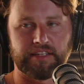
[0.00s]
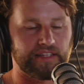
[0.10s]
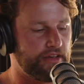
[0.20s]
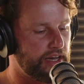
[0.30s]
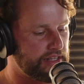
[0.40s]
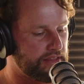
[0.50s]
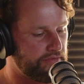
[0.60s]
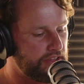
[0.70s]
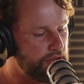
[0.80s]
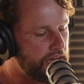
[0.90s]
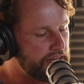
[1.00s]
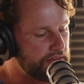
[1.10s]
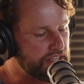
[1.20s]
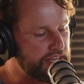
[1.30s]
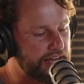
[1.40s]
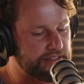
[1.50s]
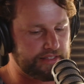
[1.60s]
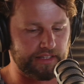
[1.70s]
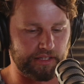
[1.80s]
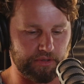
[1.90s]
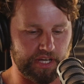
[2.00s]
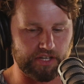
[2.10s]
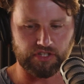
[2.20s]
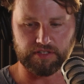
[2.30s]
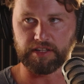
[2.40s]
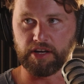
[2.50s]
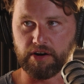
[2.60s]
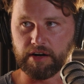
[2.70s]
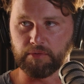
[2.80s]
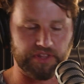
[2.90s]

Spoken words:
You had to have the casting, the locations, and the art.